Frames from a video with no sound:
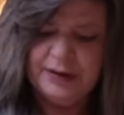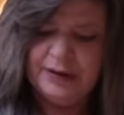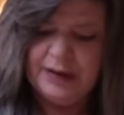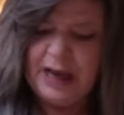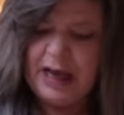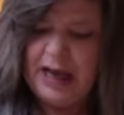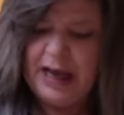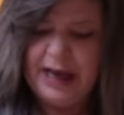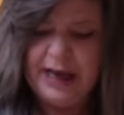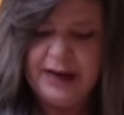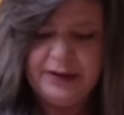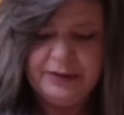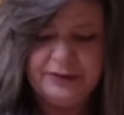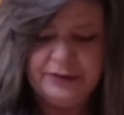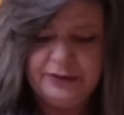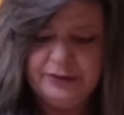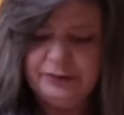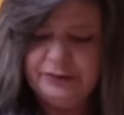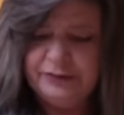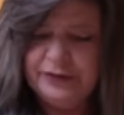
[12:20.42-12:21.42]
I don't
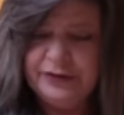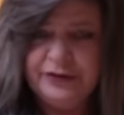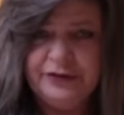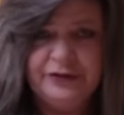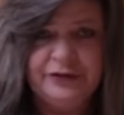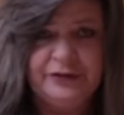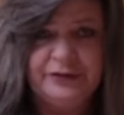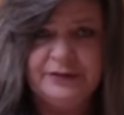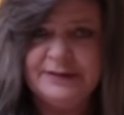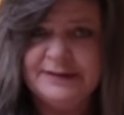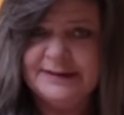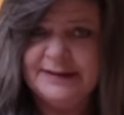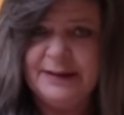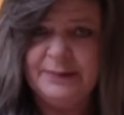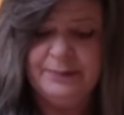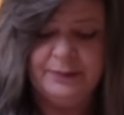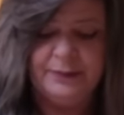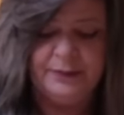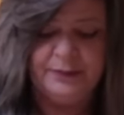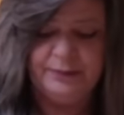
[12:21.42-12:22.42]
know, you're doing
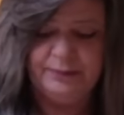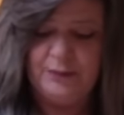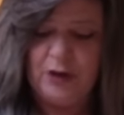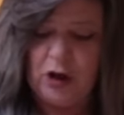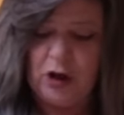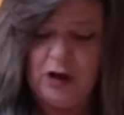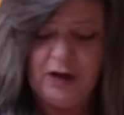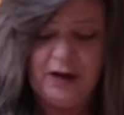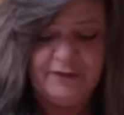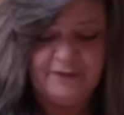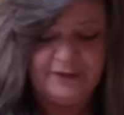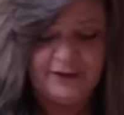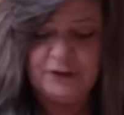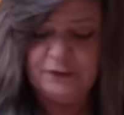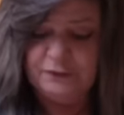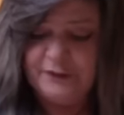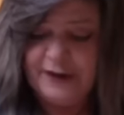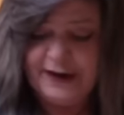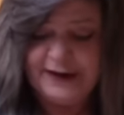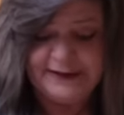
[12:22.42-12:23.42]
something awful
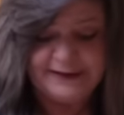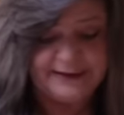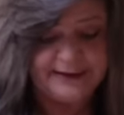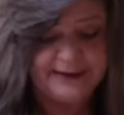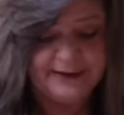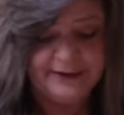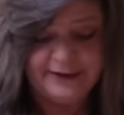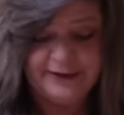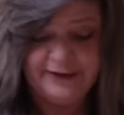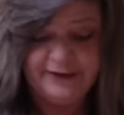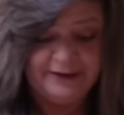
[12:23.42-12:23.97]
right here.